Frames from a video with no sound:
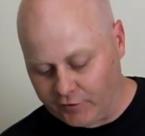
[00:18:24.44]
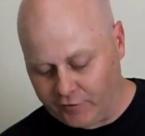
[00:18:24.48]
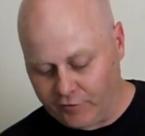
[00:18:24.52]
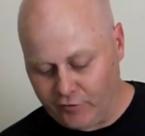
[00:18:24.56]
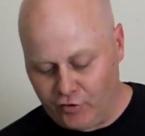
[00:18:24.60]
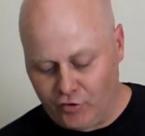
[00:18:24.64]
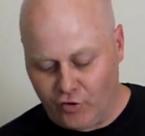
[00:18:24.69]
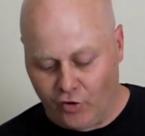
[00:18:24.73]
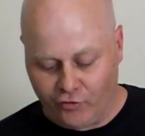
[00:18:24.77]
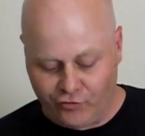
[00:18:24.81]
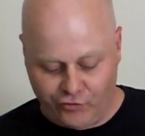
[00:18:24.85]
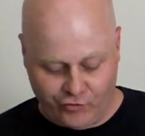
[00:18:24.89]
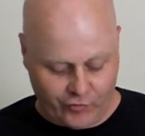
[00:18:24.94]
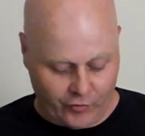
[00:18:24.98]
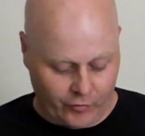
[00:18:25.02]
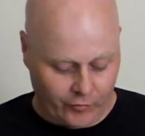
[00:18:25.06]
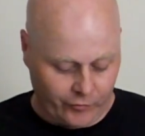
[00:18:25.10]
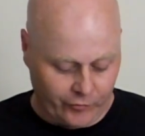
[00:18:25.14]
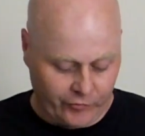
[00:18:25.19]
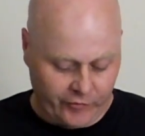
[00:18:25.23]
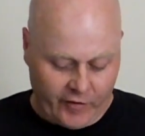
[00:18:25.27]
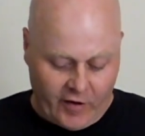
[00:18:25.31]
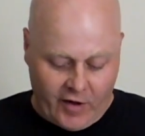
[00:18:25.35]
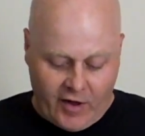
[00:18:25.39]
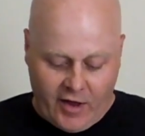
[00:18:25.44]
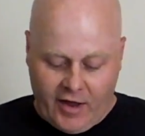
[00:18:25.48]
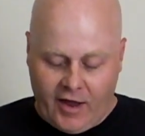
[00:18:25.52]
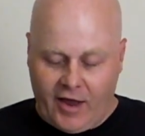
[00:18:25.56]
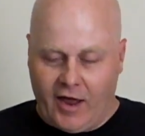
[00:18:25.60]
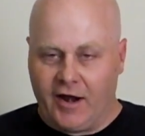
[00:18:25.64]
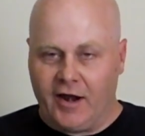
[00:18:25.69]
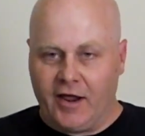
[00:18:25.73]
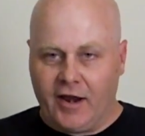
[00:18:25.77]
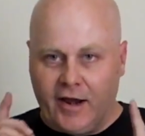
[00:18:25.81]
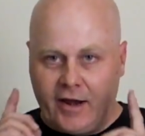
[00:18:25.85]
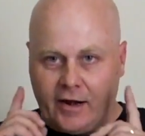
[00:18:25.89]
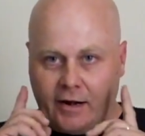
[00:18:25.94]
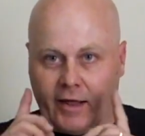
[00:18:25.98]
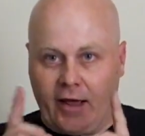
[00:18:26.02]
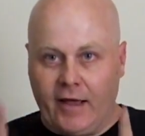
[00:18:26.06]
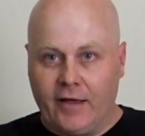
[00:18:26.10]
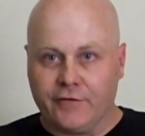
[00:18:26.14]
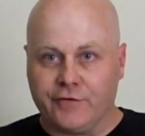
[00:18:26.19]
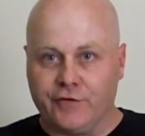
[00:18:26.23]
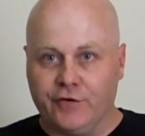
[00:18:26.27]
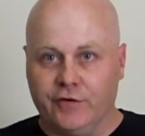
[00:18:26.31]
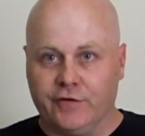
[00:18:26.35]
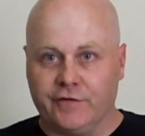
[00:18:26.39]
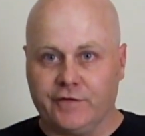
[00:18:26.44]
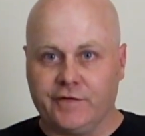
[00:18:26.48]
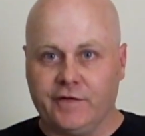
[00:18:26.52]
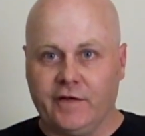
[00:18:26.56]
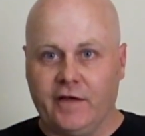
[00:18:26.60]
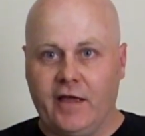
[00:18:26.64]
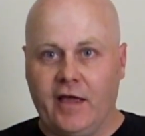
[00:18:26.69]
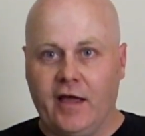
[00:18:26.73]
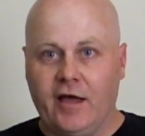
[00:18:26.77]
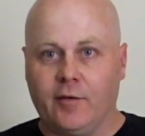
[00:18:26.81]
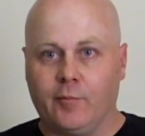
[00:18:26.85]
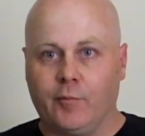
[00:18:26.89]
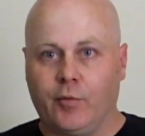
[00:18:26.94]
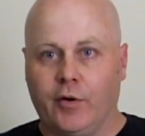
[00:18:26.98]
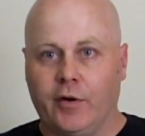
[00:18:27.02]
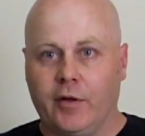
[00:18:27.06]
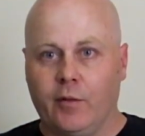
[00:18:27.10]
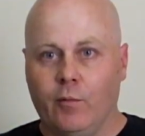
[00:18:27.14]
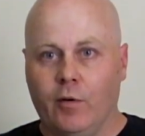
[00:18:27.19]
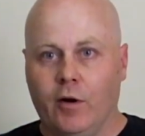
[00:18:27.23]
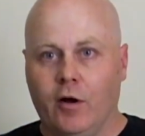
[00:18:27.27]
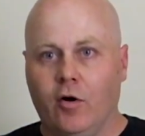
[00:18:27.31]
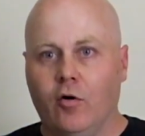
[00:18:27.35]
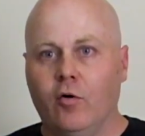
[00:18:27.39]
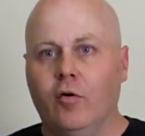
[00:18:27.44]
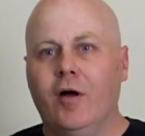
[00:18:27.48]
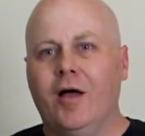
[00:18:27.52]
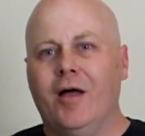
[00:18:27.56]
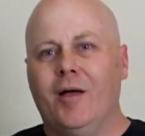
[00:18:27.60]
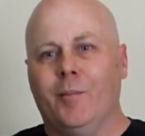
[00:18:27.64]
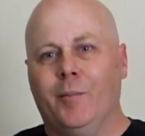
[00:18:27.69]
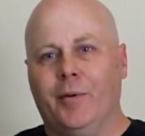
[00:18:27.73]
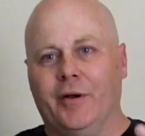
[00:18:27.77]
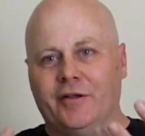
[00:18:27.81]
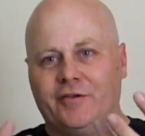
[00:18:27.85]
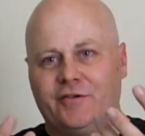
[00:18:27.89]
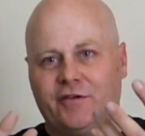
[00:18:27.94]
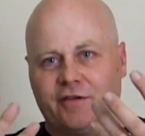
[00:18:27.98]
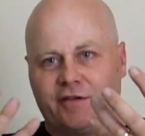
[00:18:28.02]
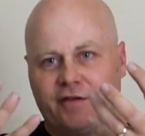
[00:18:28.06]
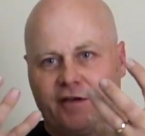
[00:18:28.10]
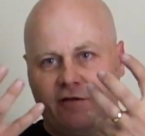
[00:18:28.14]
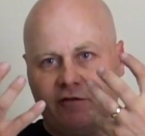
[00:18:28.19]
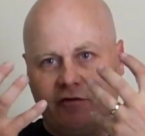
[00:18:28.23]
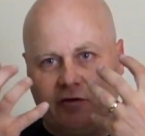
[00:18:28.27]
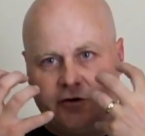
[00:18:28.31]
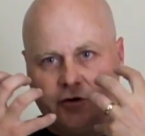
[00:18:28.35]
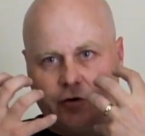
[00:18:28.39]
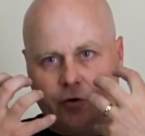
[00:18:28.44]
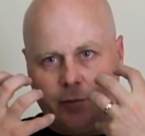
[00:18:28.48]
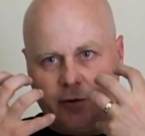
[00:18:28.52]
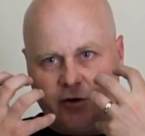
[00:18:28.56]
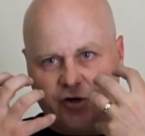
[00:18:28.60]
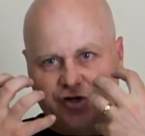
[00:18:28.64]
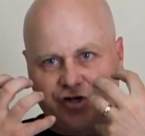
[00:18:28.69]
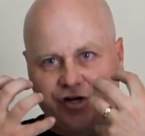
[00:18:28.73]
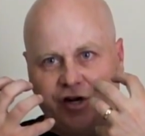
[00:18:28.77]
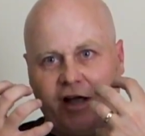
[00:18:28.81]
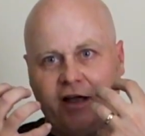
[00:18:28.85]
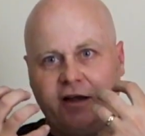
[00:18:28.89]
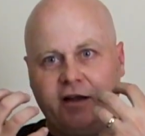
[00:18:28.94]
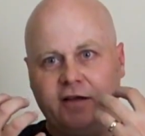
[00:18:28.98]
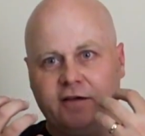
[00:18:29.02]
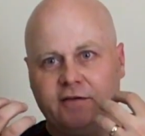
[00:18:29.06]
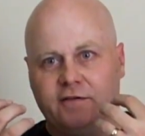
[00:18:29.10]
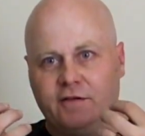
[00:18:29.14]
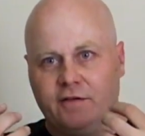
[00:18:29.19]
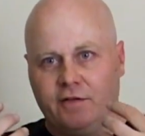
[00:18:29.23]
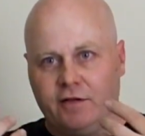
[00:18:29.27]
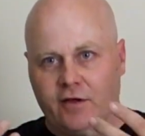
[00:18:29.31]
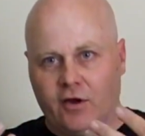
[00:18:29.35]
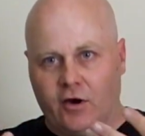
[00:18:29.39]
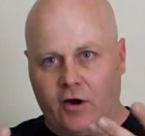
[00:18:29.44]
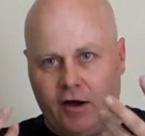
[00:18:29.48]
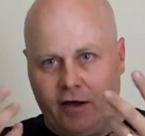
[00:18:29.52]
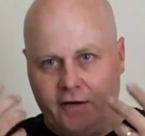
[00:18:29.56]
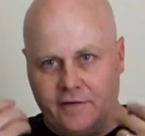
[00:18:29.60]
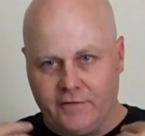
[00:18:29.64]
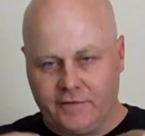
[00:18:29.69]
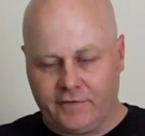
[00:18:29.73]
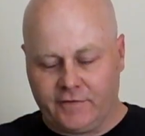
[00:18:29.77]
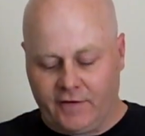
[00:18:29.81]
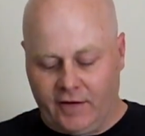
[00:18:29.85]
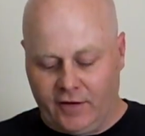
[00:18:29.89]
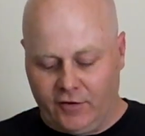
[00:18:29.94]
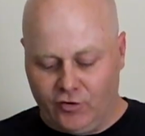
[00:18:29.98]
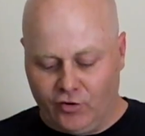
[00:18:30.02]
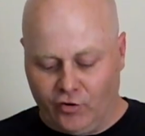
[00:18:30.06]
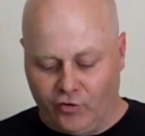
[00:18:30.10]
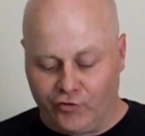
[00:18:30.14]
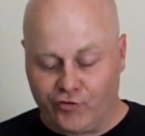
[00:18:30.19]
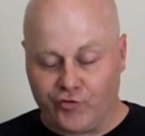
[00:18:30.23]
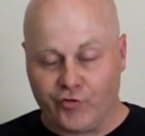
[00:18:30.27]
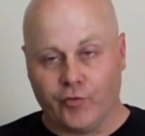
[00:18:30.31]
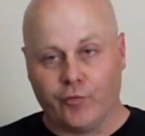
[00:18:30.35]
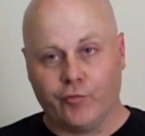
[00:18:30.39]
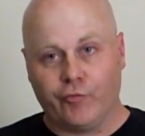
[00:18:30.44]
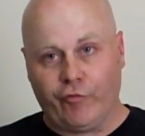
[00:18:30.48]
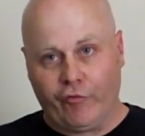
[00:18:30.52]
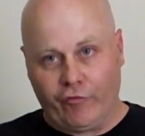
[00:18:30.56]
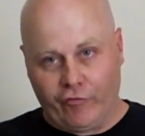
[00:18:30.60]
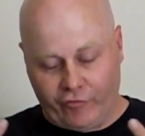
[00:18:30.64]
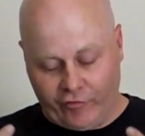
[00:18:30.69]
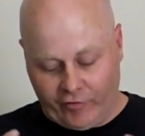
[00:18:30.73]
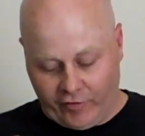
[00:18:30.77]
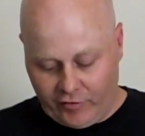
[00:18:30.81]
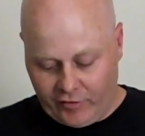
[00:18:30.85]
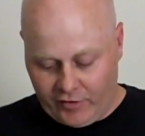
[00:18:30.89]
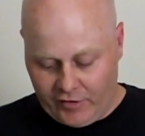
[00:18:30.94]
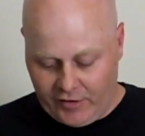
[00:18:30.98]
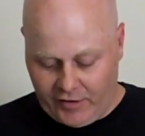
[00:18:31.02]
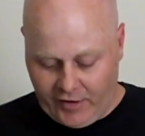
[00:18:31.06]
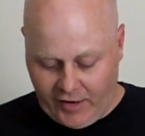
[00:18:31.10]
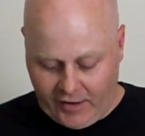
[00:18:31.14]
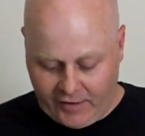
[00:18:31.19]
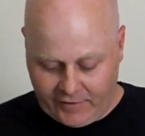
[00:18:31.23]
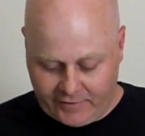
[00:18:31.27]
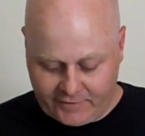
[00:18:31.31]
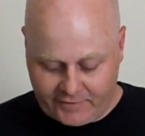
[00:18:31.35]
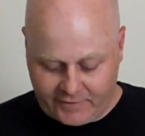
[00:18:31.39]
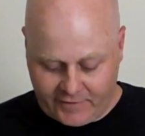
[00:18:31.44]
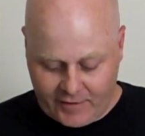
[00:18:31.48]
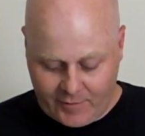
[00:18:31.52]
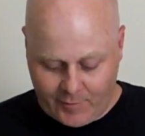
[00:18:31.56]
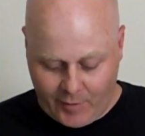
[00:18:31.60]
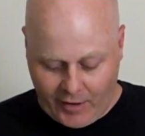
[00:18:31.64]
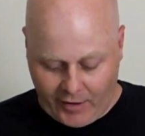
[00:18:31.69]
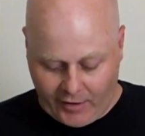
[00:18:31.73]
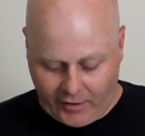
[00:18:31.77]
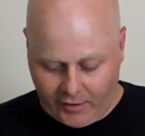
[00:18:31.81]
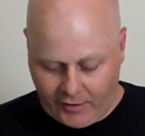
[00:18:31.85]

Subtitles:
of the nostrils. And it allows you to see out pretty well, but it just gives a little bit of shading to the eyes and nostrils so that you can't see back